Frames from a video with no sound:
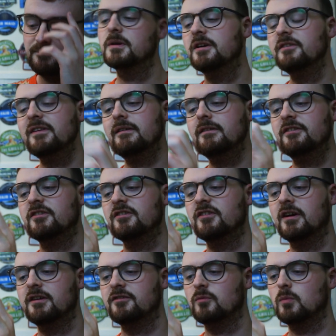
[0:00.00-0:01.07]
Because how it's
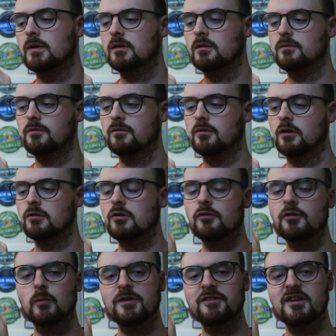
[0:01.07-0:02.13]
designed as well, a lot
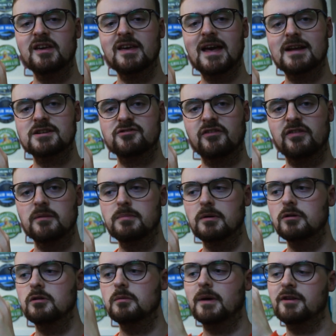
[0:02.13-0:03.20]
of the whiskey catches in the
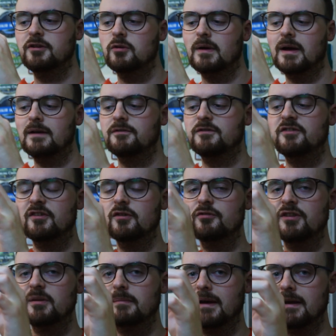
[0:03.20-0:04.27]
bulb and you have to
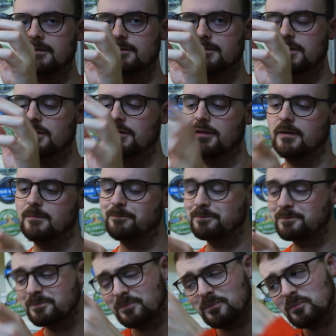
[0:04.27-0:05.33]
tilt it back further.
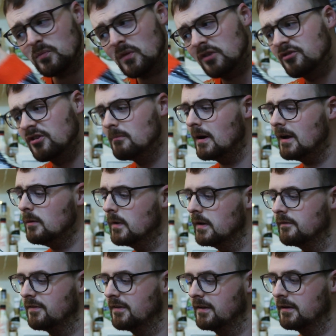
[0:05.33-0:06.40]
To my way
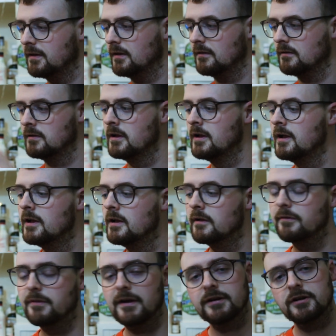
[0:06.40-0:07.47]
of thinking,
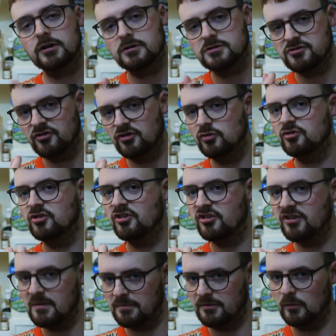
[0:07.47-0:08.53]
that encourages you to
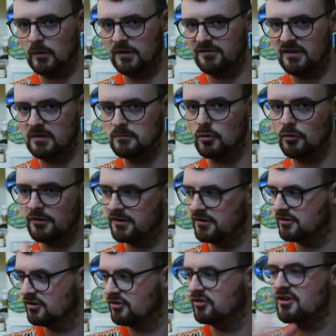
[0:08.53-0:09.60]
sip the whiskey more
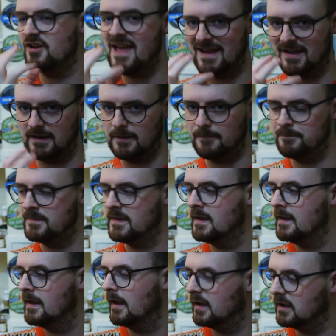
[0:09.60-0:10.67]
does neck it.
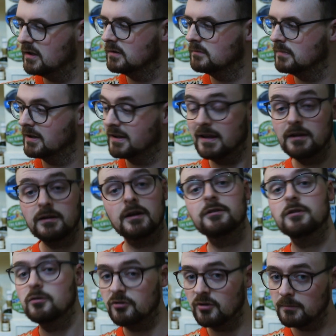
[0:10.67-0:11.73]
Again, I
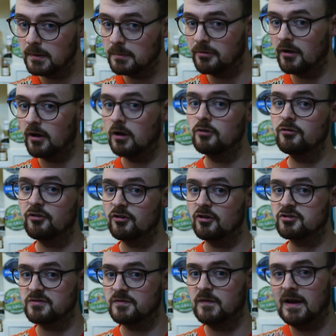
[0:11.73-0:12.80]
know some people that aren't
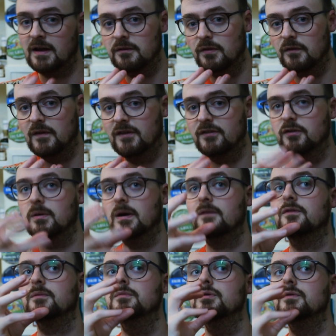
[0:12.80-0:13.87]
such a fan of the fact that you
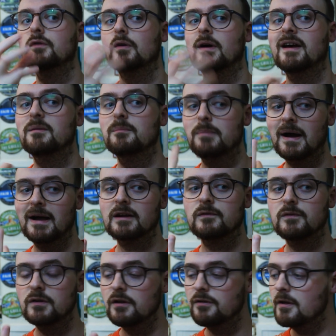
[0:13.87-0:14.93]
have to move your head back
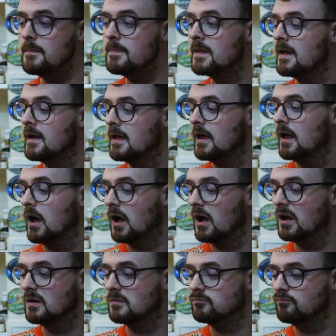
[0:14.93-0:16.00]
further.
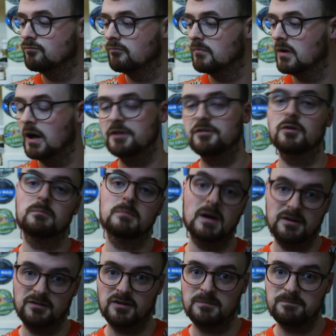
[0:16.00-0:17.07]
I don't
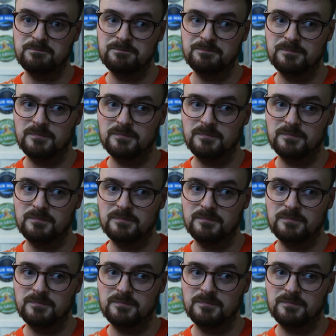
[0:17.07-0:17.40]
mind it.